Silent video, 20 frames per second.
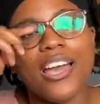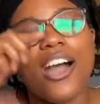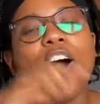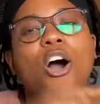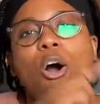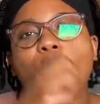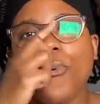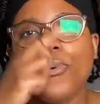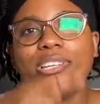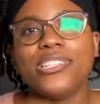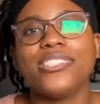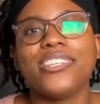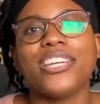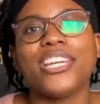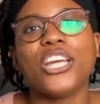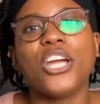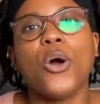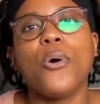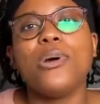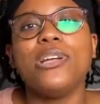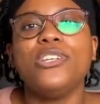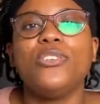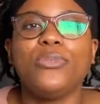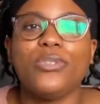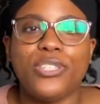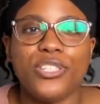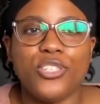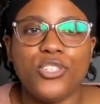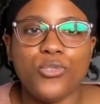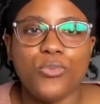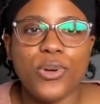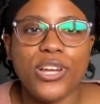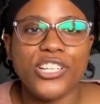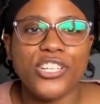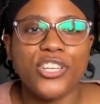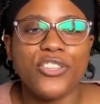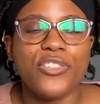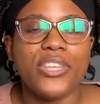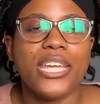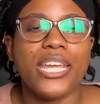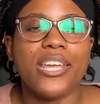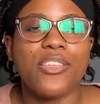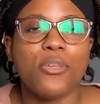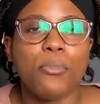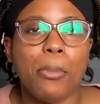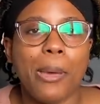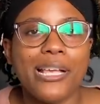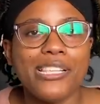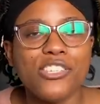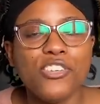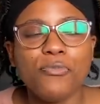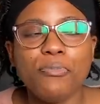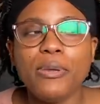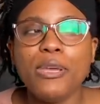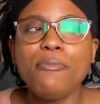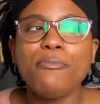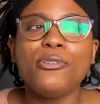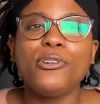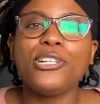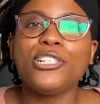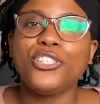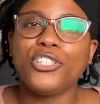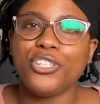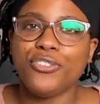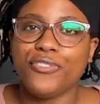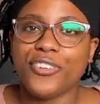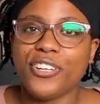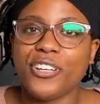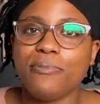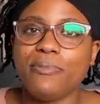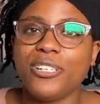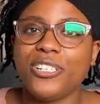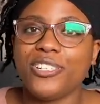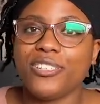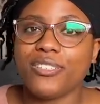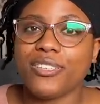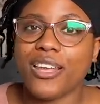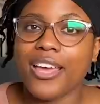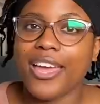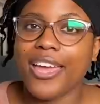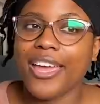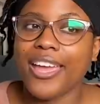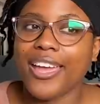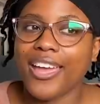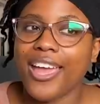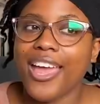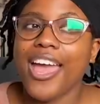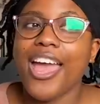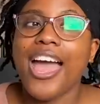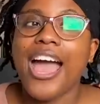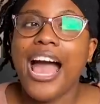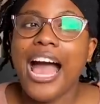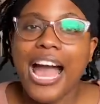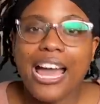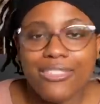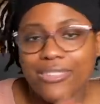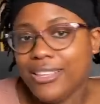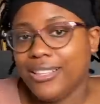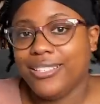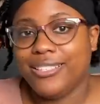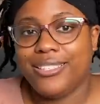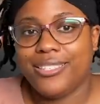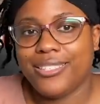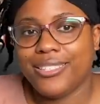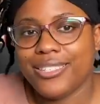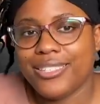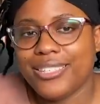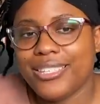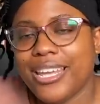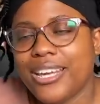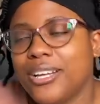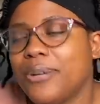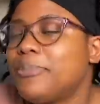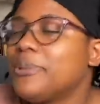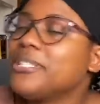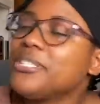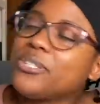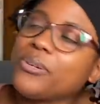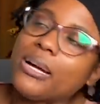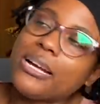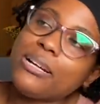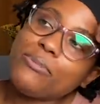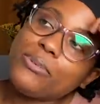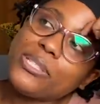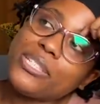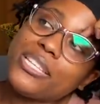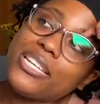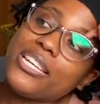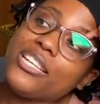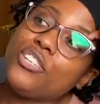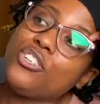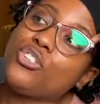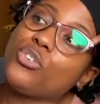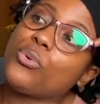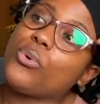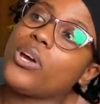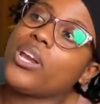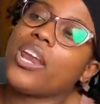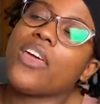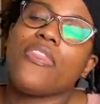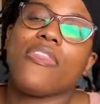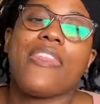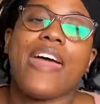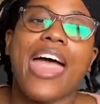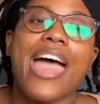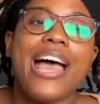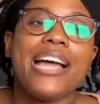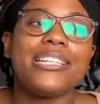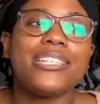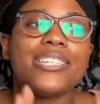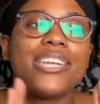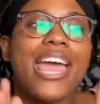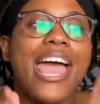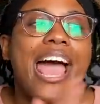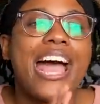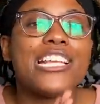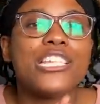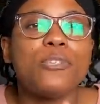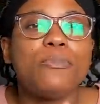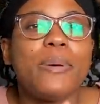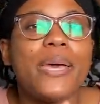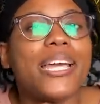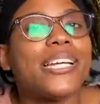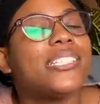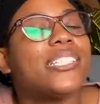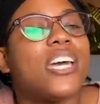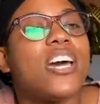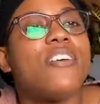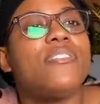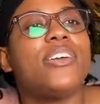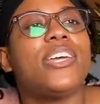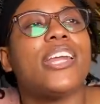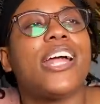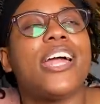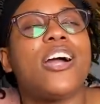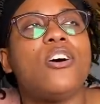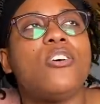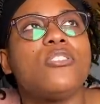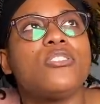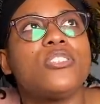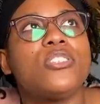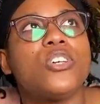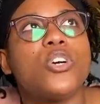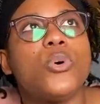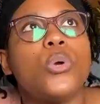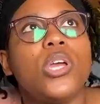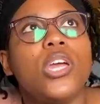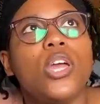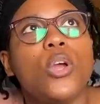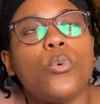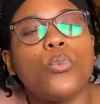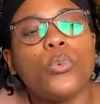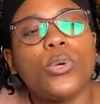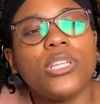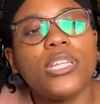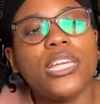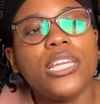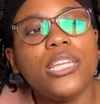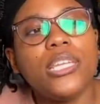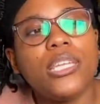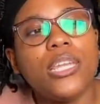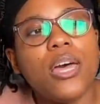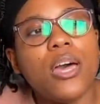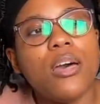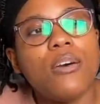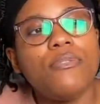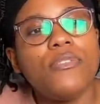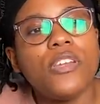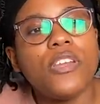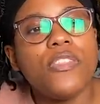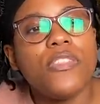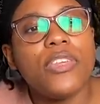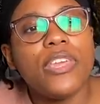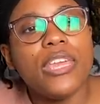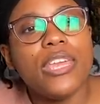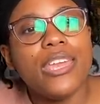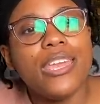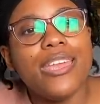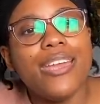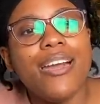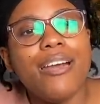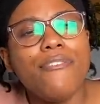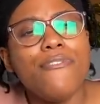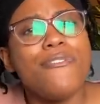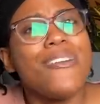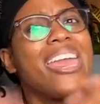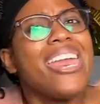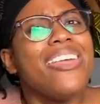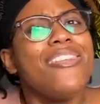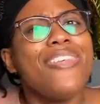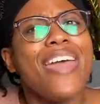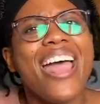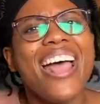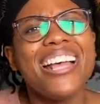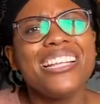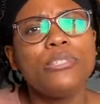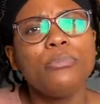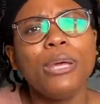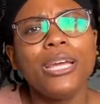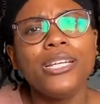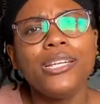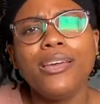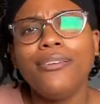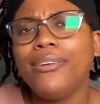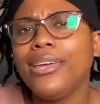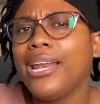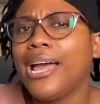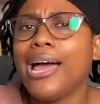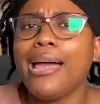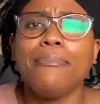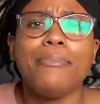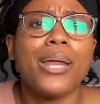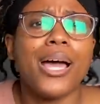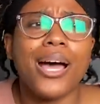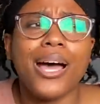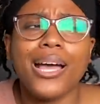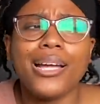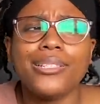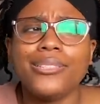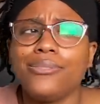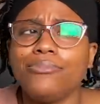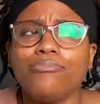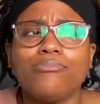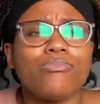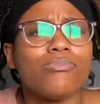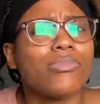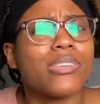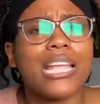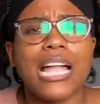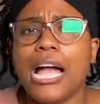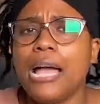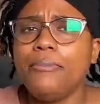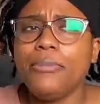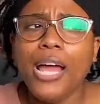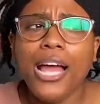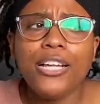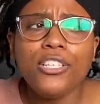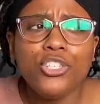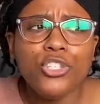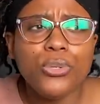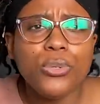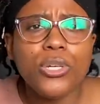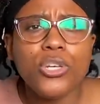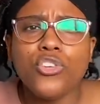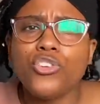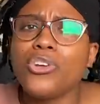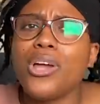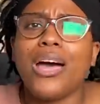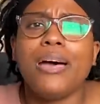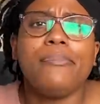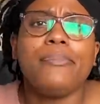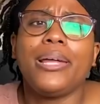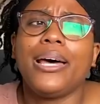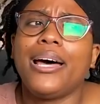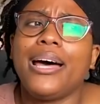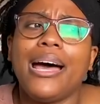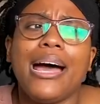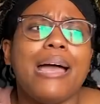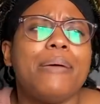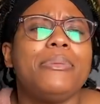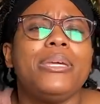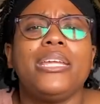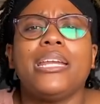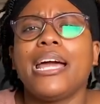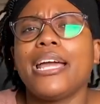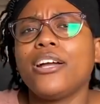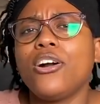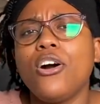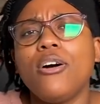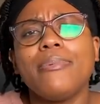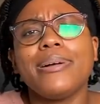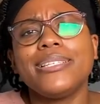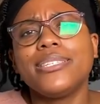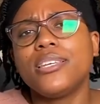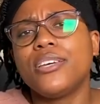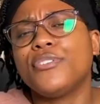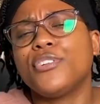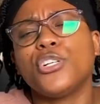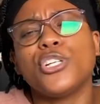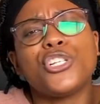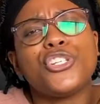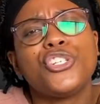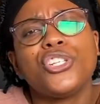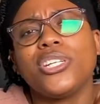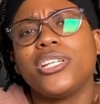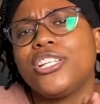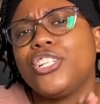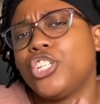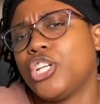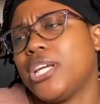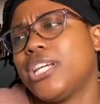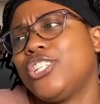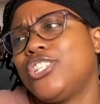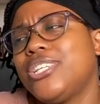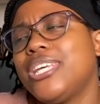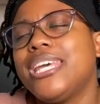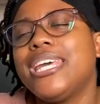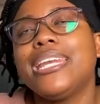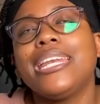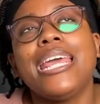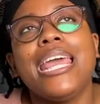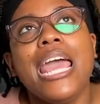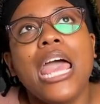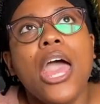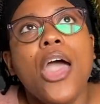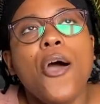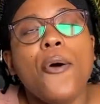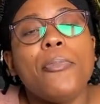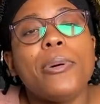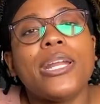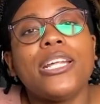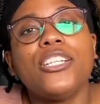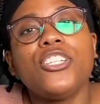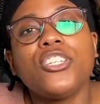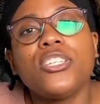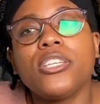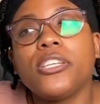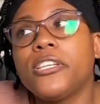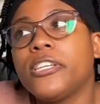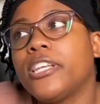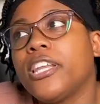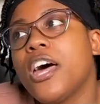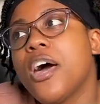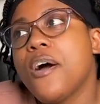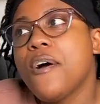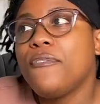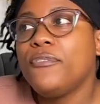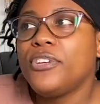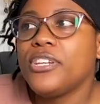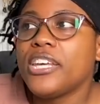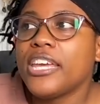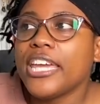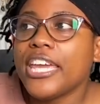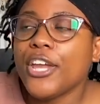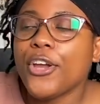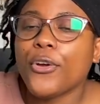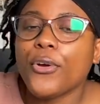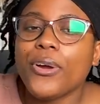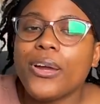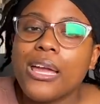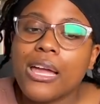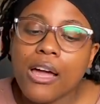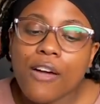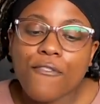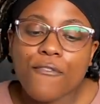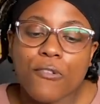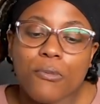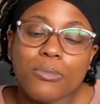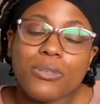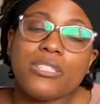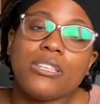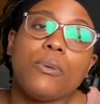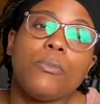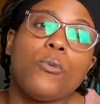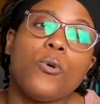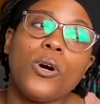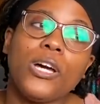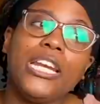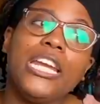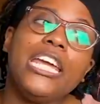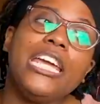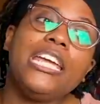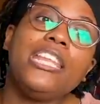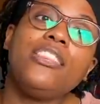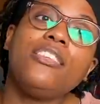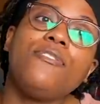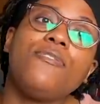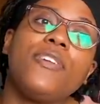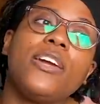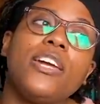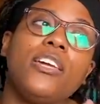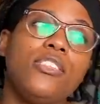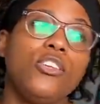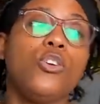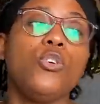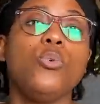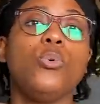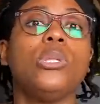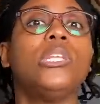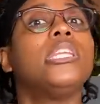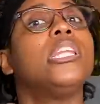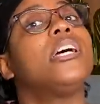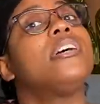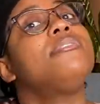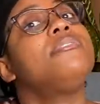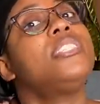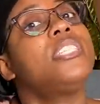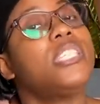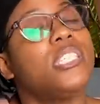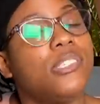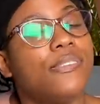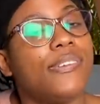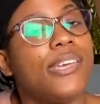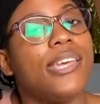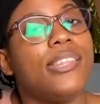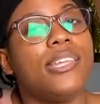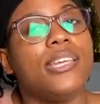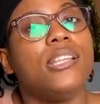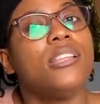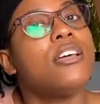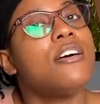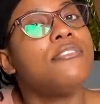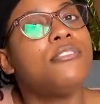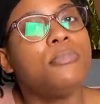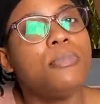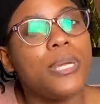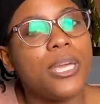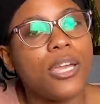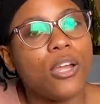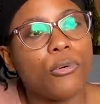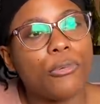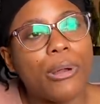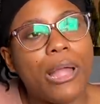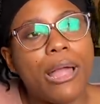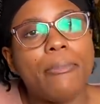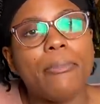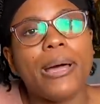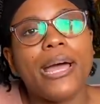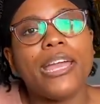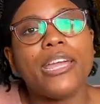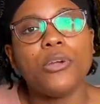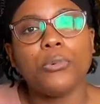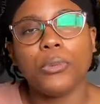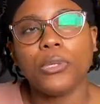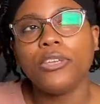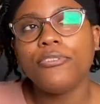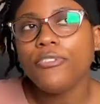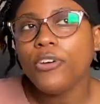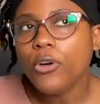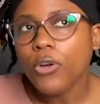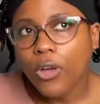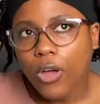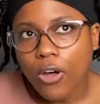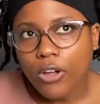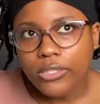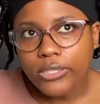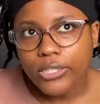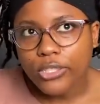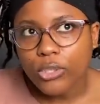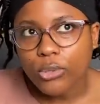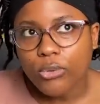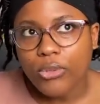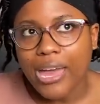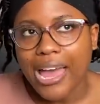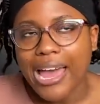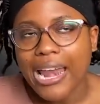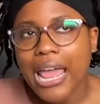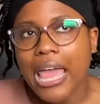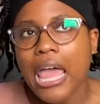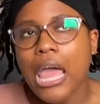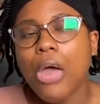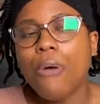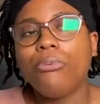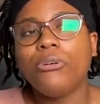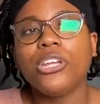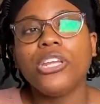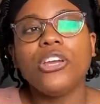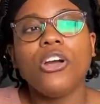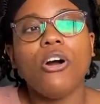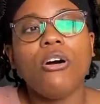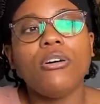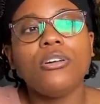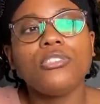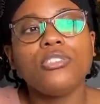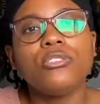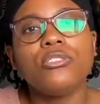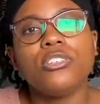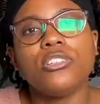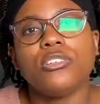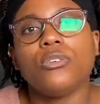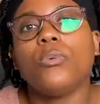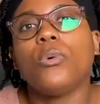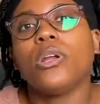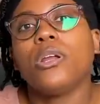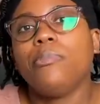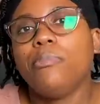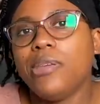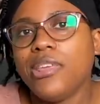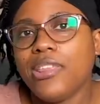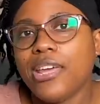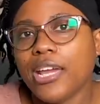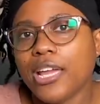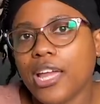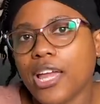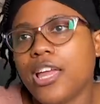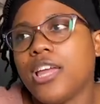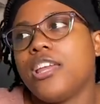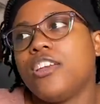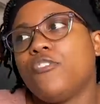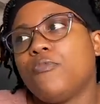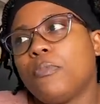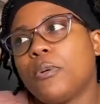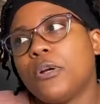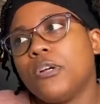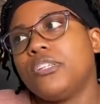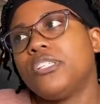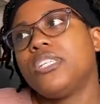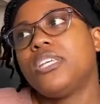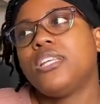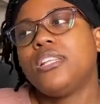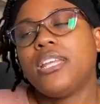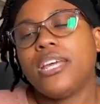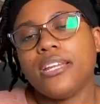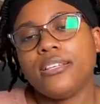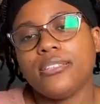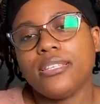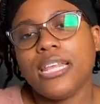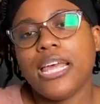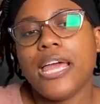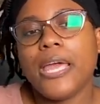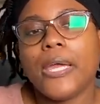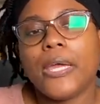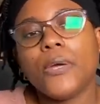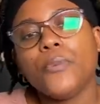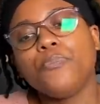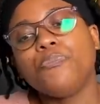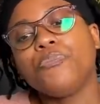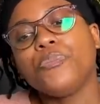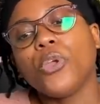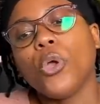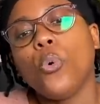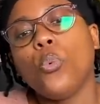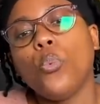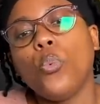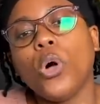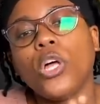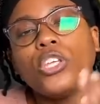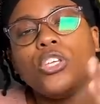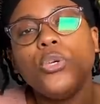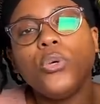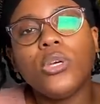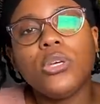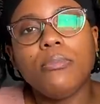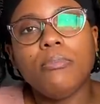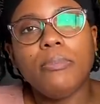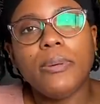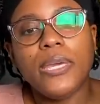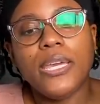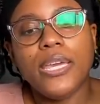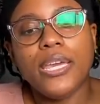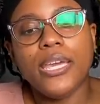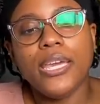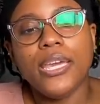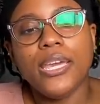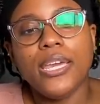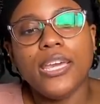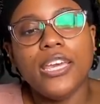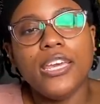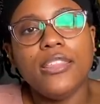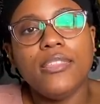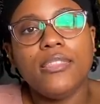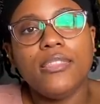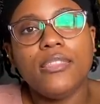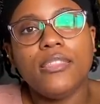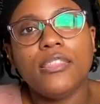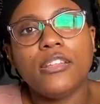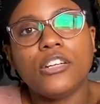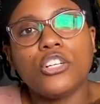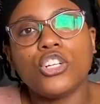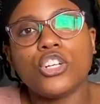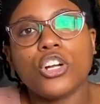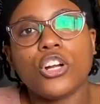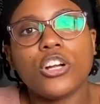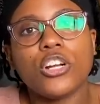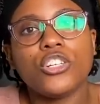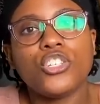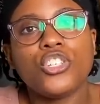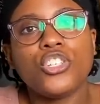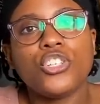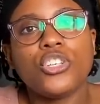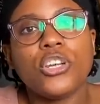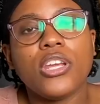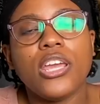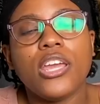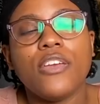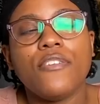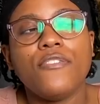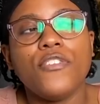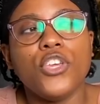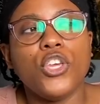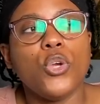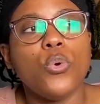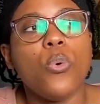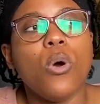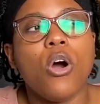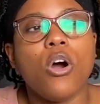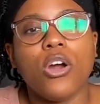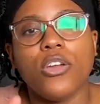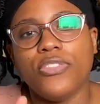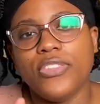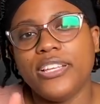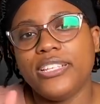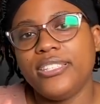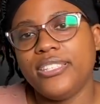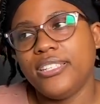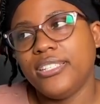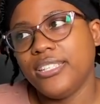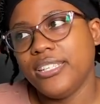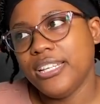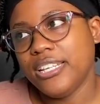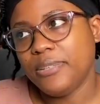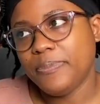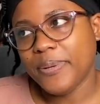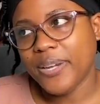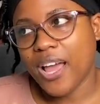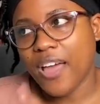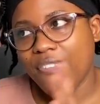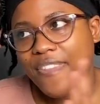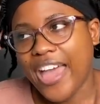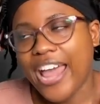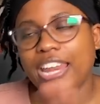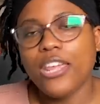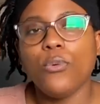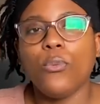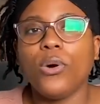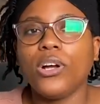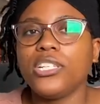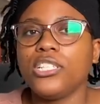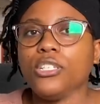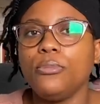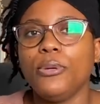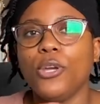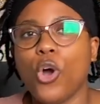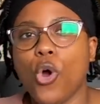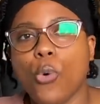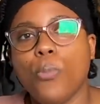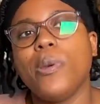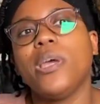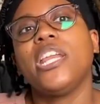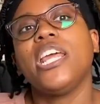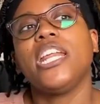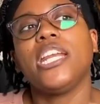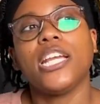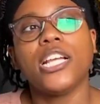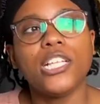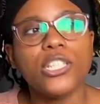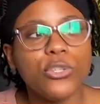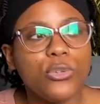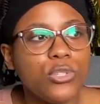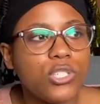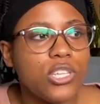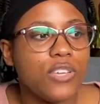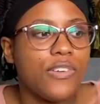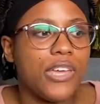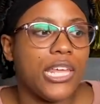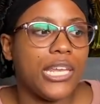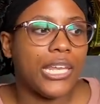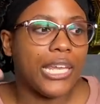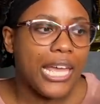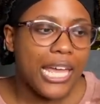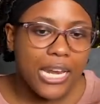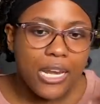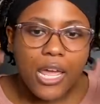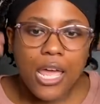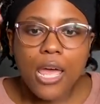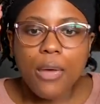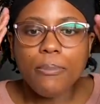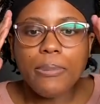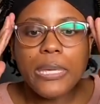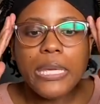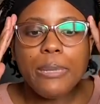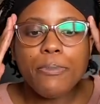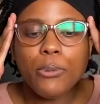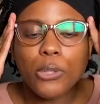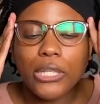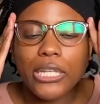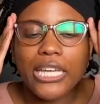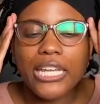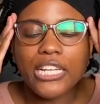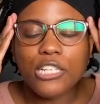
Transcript: always gonna go into a situation thinking the best of people. And she very much is like, I think this is a setup. And so I really enjoyed that aspect of it. I also really loved the faith aspect of it. I'm not Jewish. I call myself Christian adjacent, but I just loved hearing from someone in the faith who loves his faith. He loves being a rabbi. He really felt called to do that, but he also doesn't want to be that kind of person that is like, well, you can be in the church if you are this, this, and this, but not that. He wanted to be open and inclusive and let people in,